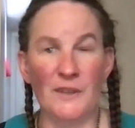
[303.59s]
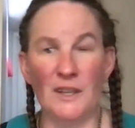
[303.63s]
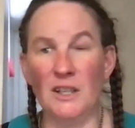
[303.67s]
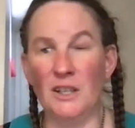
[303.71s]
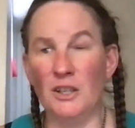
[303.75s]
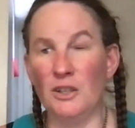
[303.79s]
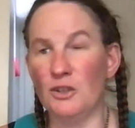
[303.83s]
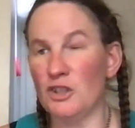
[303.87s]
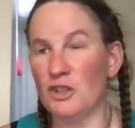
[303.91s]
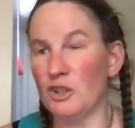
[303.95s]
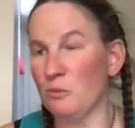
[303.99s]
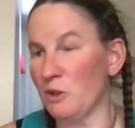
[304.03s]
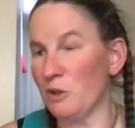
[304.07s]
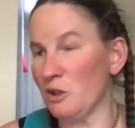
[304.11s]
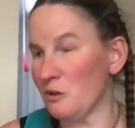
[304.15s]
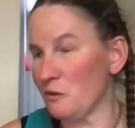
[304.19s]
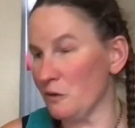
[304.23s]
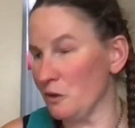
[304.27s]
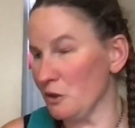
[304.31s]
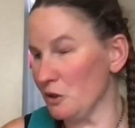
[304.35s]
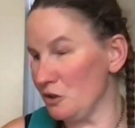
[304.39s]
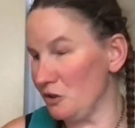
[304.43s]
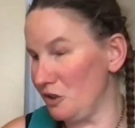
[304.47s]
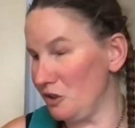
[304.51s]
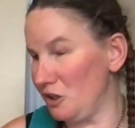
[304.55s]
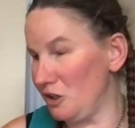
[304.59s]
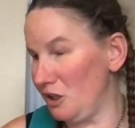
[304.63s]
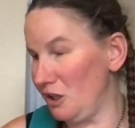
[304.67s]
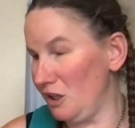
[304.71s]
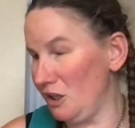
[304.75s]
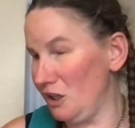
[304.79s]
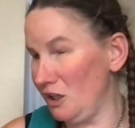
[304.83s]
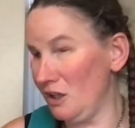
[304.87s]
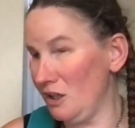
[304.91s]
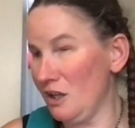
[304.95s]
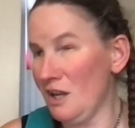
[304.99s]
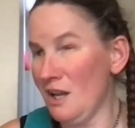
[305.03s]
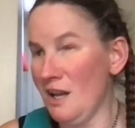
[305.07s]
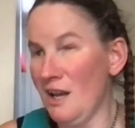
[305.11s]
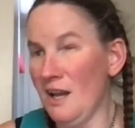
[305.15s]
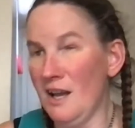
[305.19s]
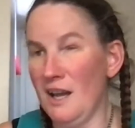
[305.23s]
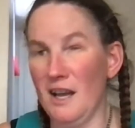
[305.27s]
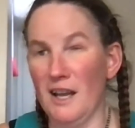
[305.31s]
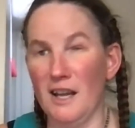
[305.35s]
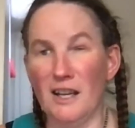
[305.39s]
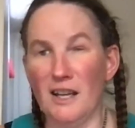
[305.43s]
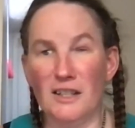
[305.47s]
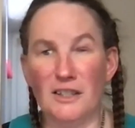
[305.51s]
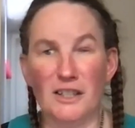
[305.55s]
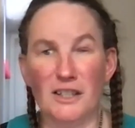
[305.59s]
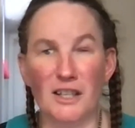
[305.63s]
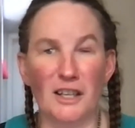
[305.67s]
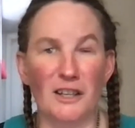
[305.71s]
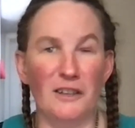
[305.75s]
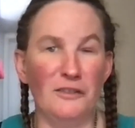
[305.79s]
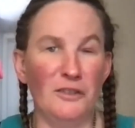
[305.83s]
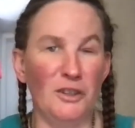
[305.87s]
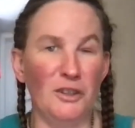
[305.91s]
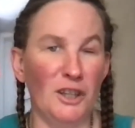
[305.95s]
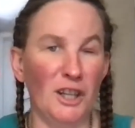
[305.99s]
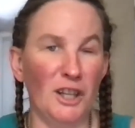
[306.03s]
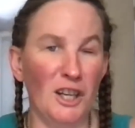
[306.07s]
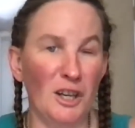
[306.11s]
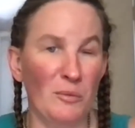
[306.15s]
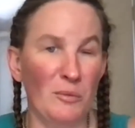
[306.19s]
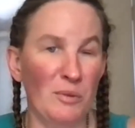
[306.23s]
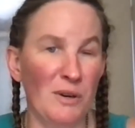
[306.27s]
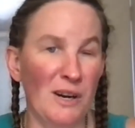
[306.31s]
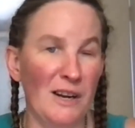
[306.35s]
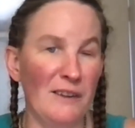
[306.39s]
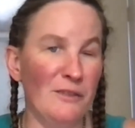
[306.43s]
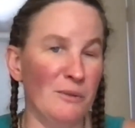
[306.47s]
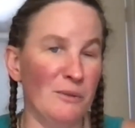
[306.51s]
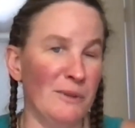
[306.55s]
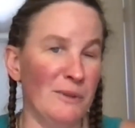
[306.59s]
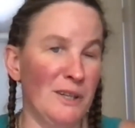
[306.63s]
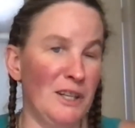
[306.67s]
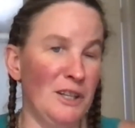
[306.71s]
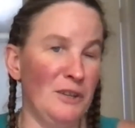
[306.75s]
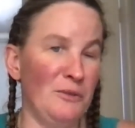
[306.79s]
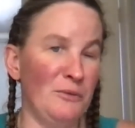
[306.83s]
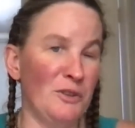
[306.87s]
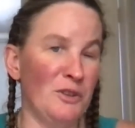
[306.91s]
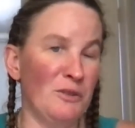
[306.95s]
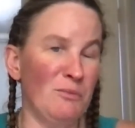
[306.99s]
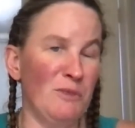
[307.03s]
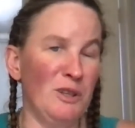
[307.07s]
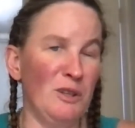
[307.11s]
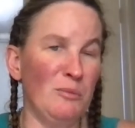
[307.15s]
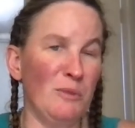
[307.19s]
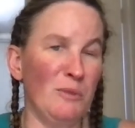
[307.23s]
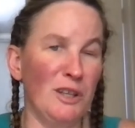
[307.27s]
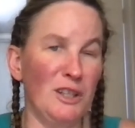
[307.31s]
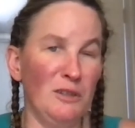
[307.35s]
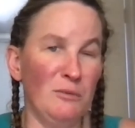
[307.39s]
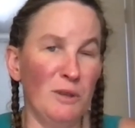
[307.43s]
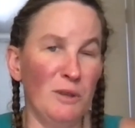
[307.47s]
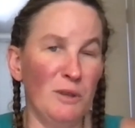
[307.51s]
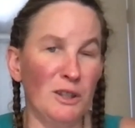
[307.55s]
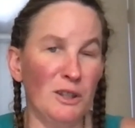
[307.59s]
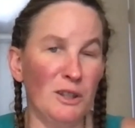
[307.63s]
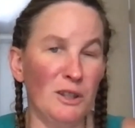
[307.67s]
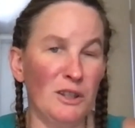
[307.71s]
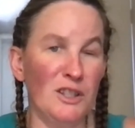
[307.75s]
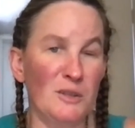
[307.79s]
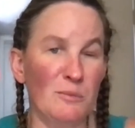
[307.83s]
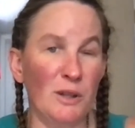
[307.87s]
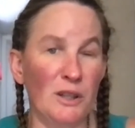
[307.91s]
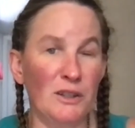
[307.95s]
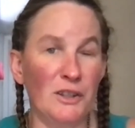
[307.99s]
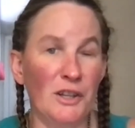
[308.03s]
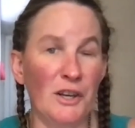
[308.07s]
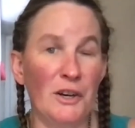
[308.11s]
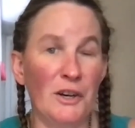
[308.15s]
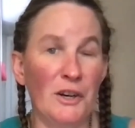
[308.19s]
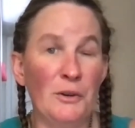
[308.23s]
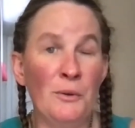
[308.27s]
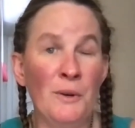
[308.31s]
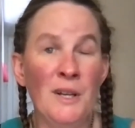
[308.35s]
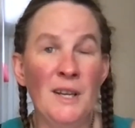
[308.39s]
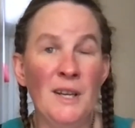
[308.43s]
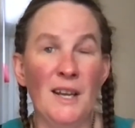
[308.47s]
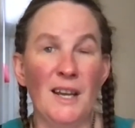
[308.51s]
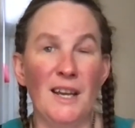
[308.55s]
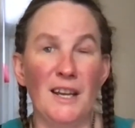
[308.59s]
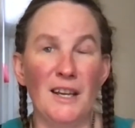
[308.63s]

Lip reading: Thank you so much for tuning in. And if you'd like a private reading with me, my email is below.